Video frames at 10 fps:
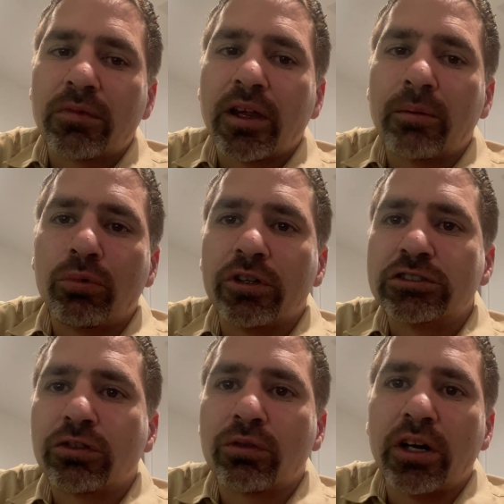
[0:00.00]
at
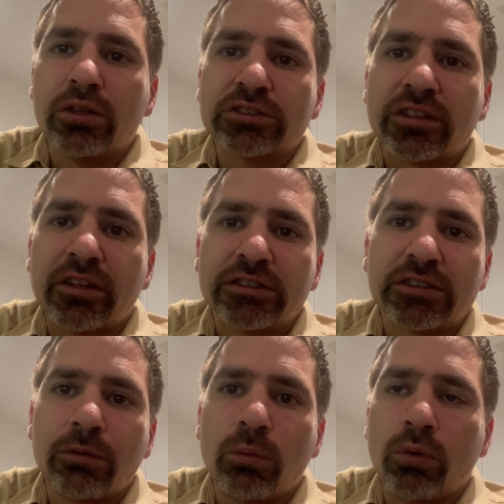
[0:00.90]
points throughout the
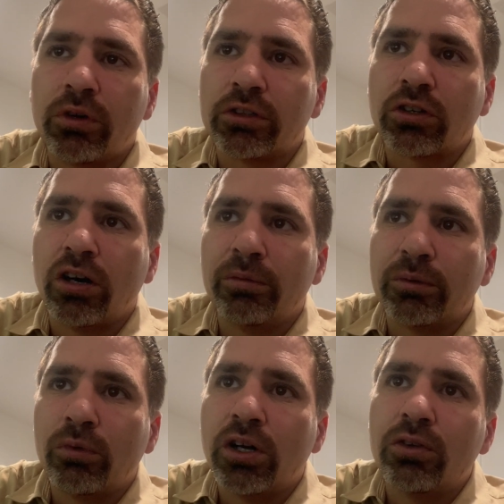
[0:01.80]
Civil War and
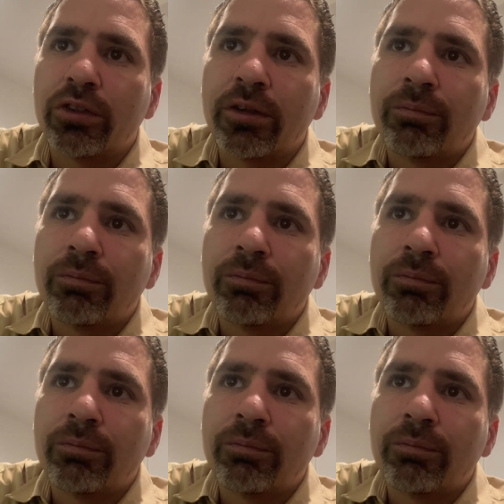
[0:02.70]
Commonwealth.